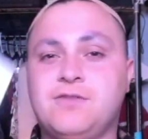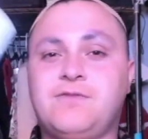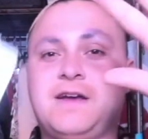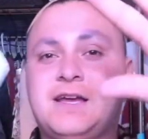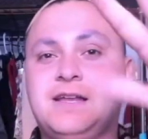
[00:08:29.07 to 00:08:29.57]

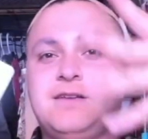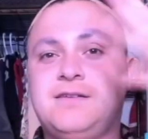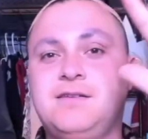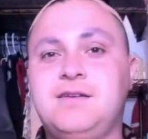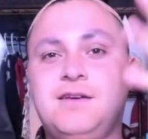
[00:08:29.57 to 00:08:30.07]

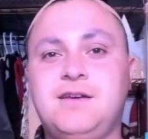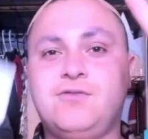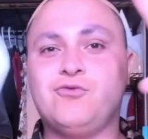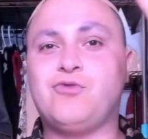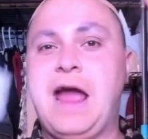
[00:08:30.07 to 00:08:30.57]
fucking
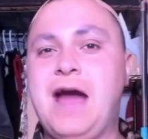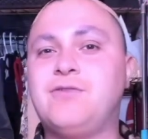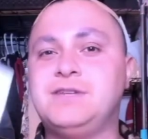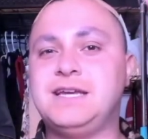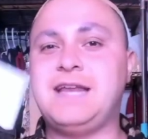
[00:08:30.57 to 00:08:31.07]

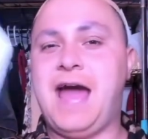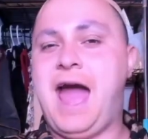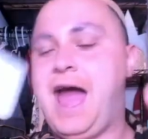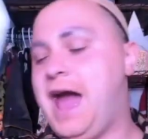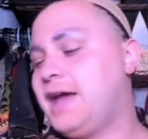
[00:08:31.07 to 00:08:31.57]
rounded
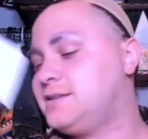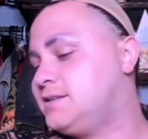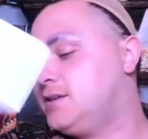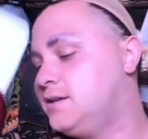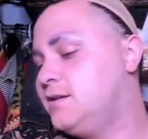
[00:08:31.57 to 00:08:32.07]

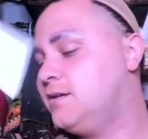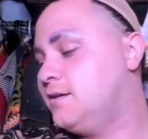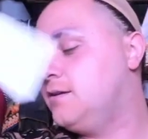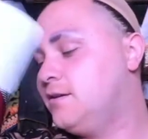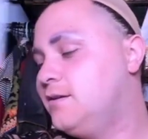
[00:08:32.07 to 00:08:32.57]
ass,
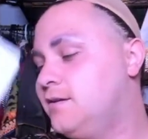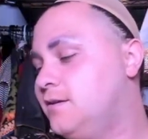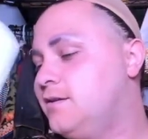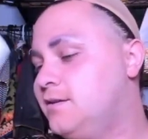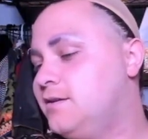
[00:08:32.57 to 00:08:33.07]

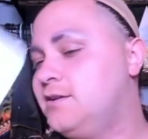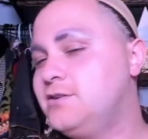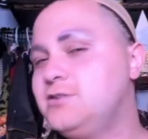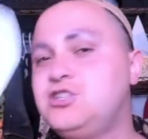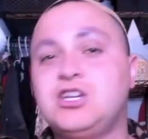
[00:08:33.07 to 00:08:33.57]

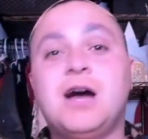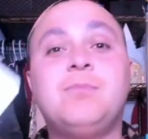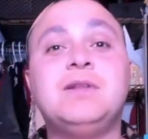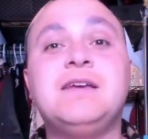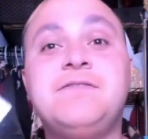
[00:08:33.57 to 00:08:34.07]

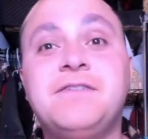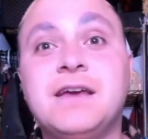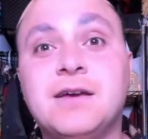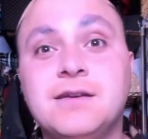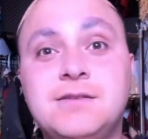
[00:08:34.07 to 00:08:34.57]
chubbly
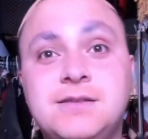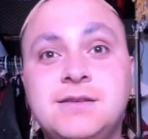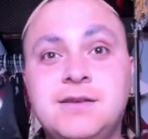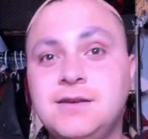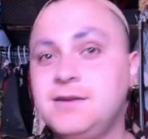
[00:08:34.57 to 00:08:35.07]

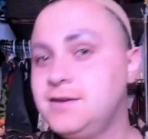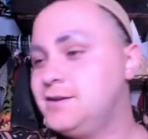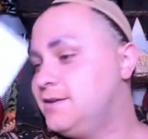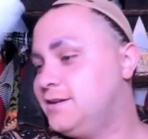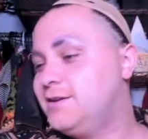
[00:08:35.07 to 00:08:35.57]
fingers.
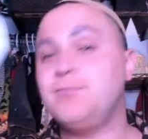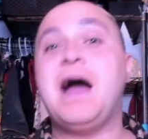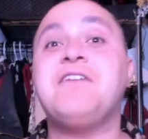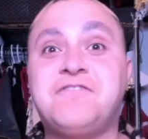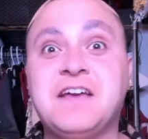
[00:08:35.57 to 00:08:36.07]

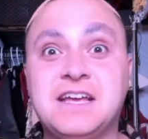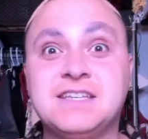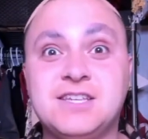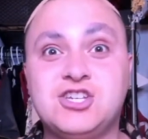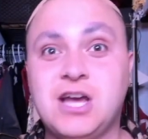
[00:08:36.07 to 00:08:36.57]
My
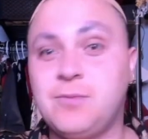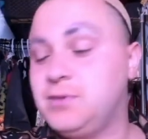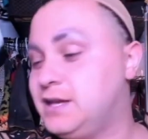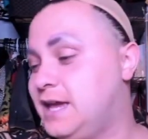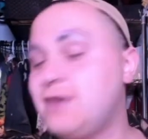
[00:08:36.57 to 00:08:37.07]
fingers are
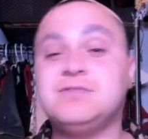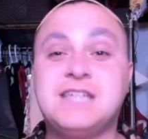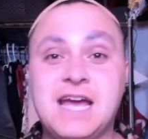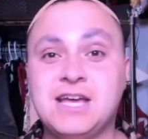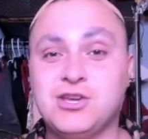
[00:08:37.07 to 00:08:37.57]
chubbly. How
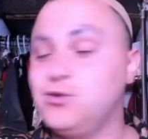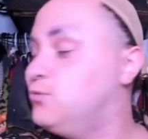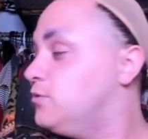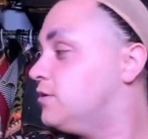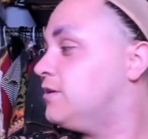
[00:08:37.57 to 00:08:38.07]
dare
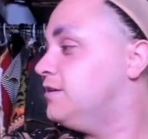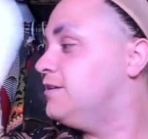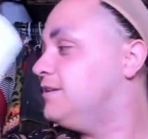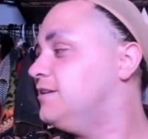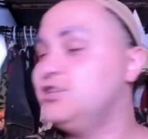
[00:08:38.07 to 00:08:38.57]
you?
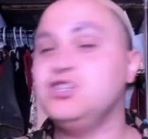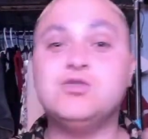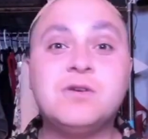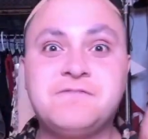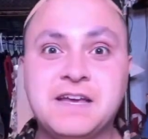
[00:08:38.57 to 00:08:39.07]

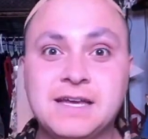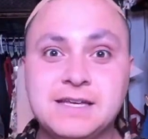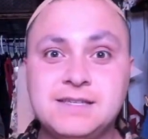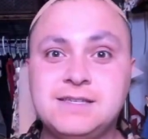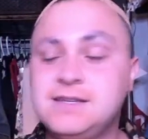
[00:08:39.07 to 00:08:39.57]
Your
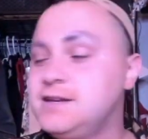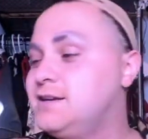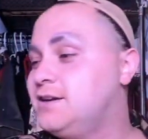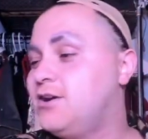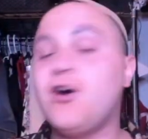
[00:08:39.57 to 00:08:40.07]
fingers
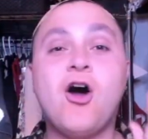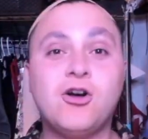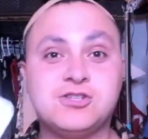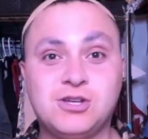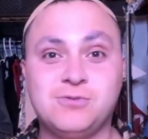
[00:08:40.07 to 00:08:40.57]
are
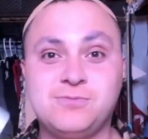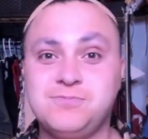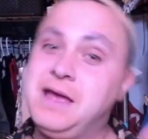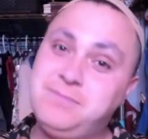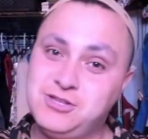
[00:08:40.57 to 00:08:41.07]
also
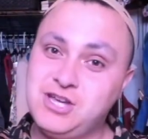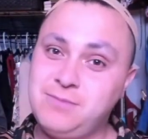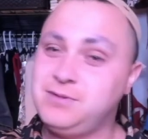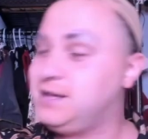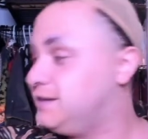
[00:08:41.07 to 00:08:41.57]
maybe
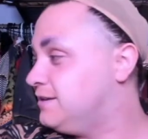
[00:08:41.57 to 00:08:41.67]
chubbly.